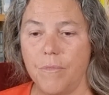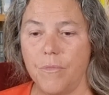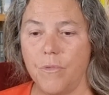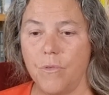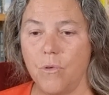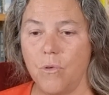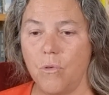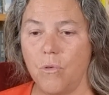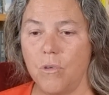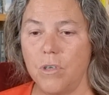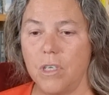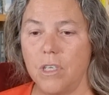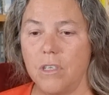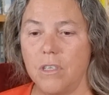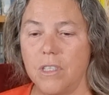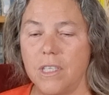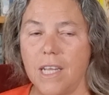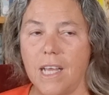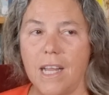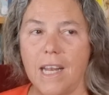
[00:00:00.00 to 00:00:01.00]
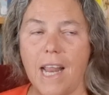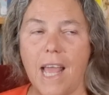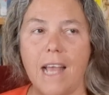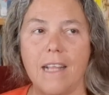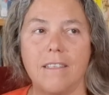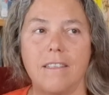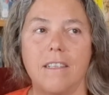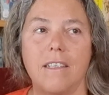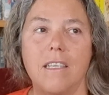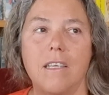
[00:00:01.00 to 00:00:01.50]
Thorn and Dan
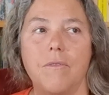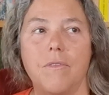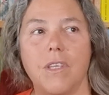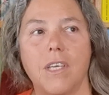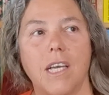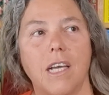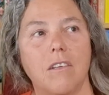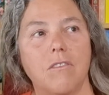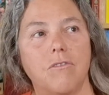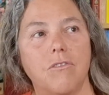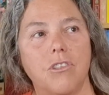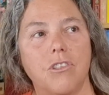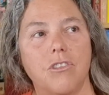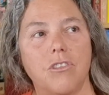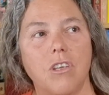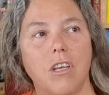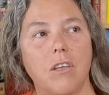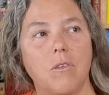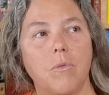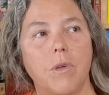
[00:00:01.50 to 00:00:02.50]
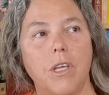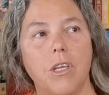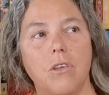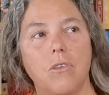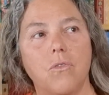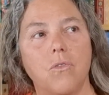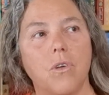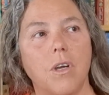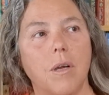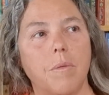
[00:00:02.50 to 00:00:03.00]
had to leave the countryside where he
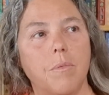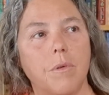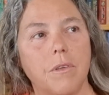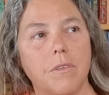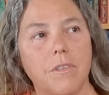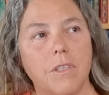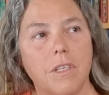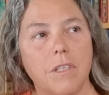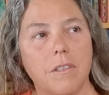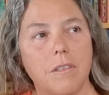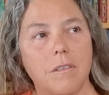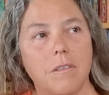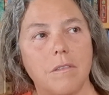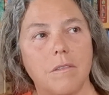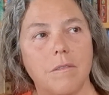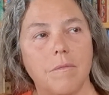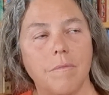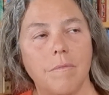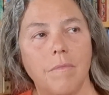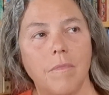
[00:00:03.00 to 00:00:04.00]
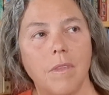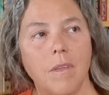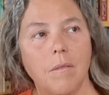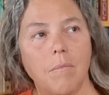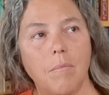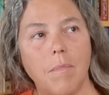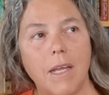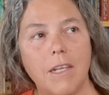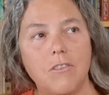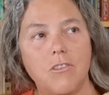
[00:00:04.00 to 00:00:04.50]
grew up on this
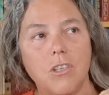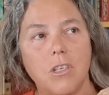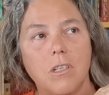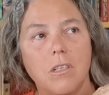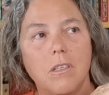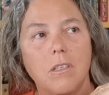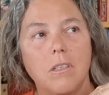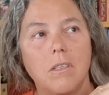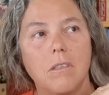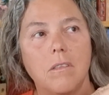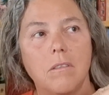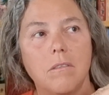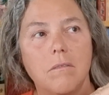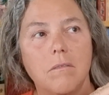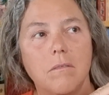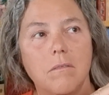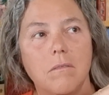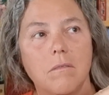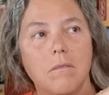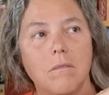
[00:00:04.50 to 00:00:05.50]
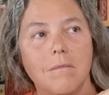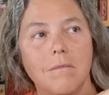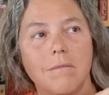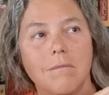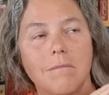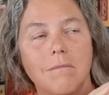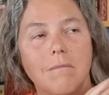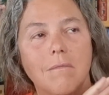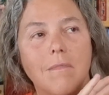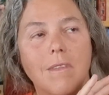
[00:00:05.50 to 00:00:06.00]
magical
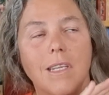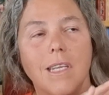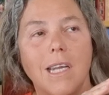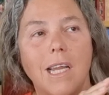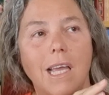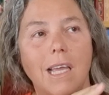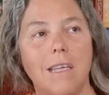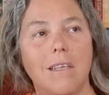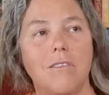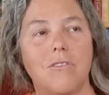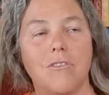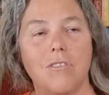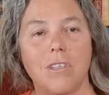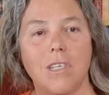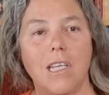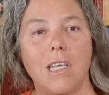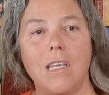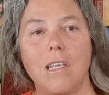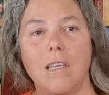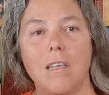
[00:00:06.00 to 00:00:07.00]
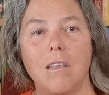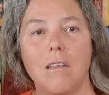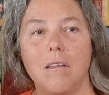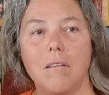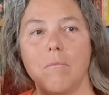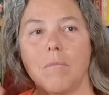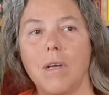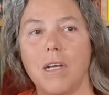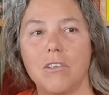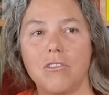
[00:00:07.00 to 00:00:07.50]
Asian-y
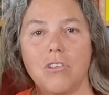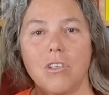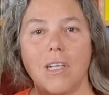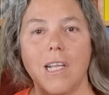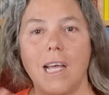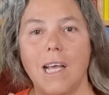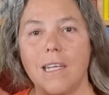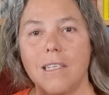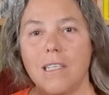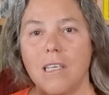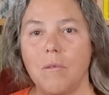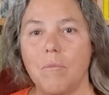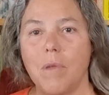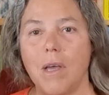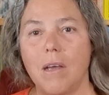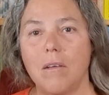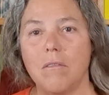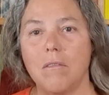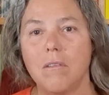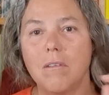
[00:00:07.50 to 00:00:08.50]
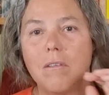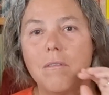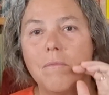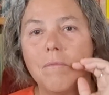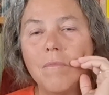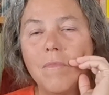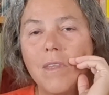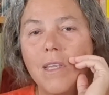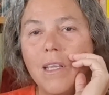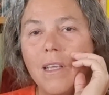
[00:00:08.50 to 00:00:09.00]
martial arty mountain,
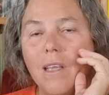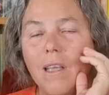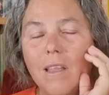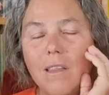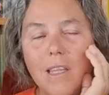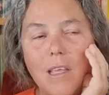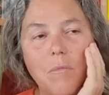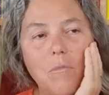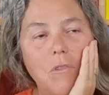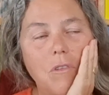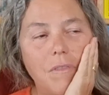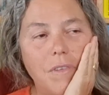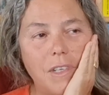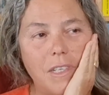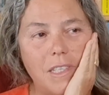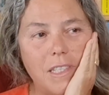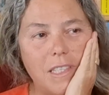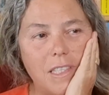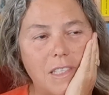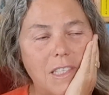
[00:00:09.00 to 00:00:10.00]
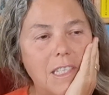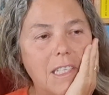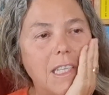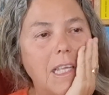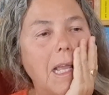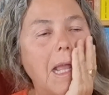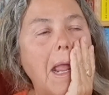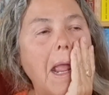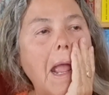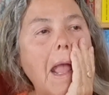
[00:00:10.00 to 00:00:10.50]
and they move into the
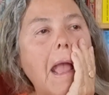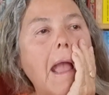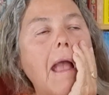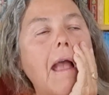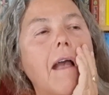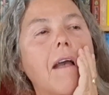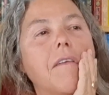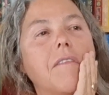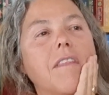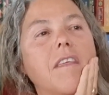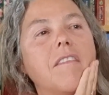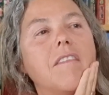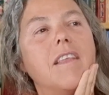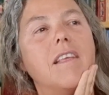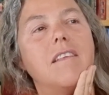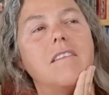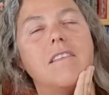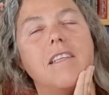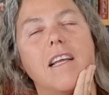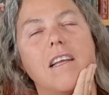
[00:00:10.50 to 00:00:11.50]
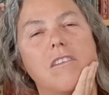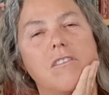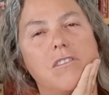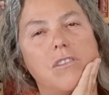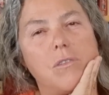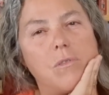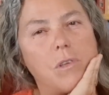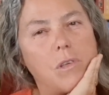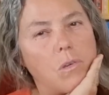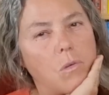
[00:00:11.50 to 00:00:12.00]
city, and then they start
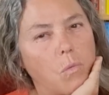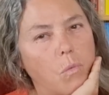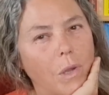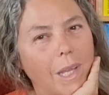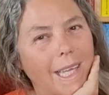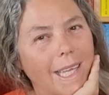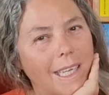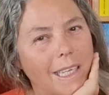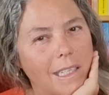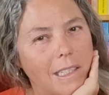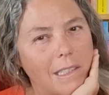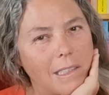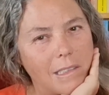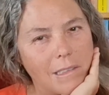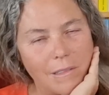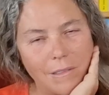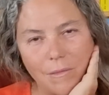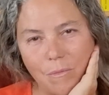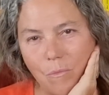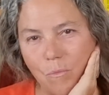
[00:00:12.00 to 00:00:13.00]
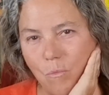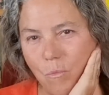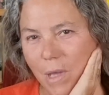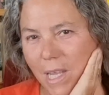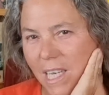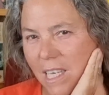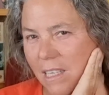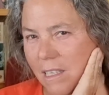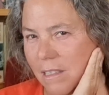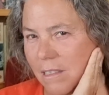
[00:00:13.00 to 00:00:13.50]
doing weird
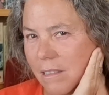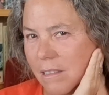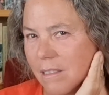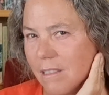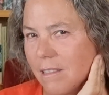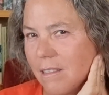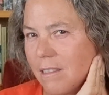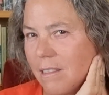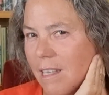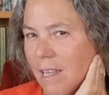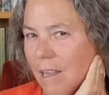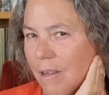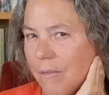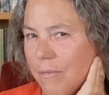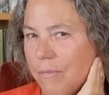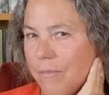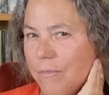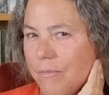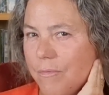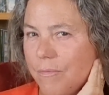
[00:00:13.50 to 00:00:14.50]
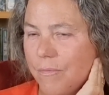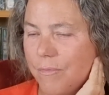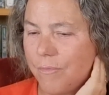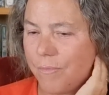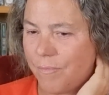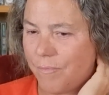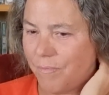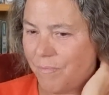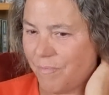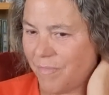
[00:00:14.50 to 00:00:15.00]
medical stuff,
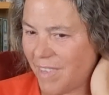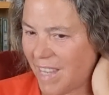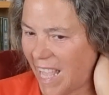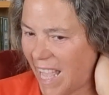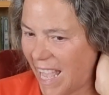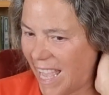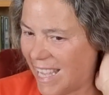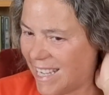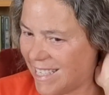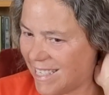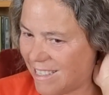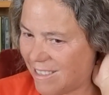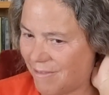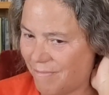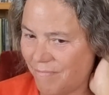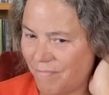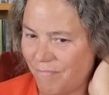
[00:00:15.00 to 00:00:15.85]
and